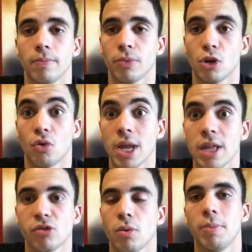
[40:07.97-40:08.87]

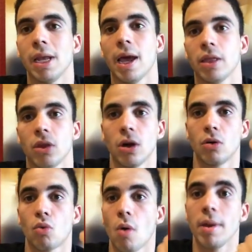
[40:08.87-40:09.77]
greens would be like the
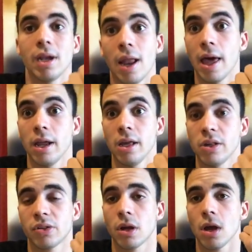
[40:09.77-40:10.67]
romaine
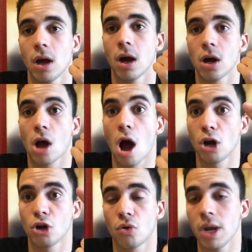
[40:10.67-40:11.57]
lettuce,
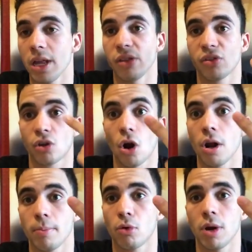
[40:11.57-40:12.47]
collard greens,
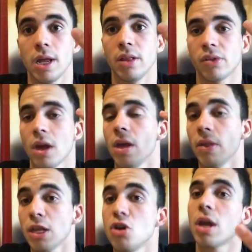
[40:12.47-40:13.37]
turnip greens.
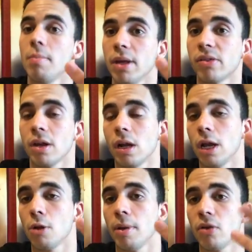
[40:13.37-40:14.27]
Then you can mix in a
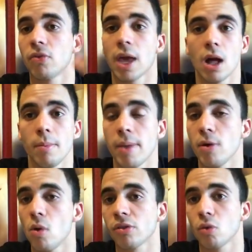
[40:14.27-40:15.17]
little bit of kale maybe
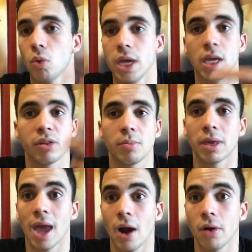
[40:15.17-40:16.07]
once a week, some
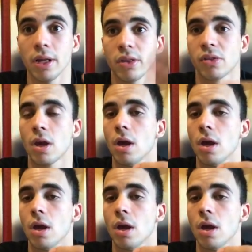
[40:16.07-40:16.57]
carrots,